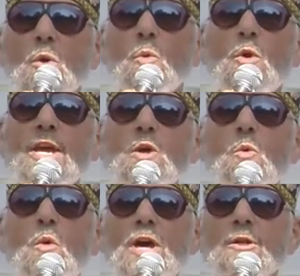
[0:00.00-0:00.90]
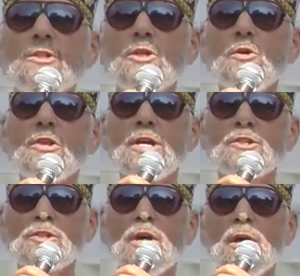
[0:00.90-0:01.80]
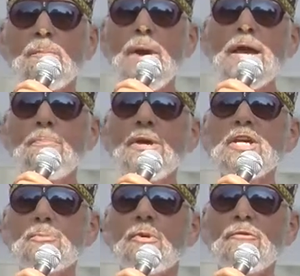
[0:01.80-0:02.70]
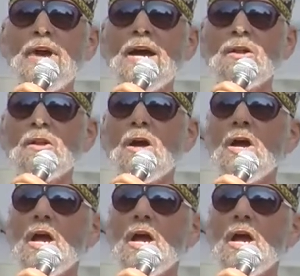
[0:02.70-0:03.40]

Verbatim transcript: We will do this. May peace prevail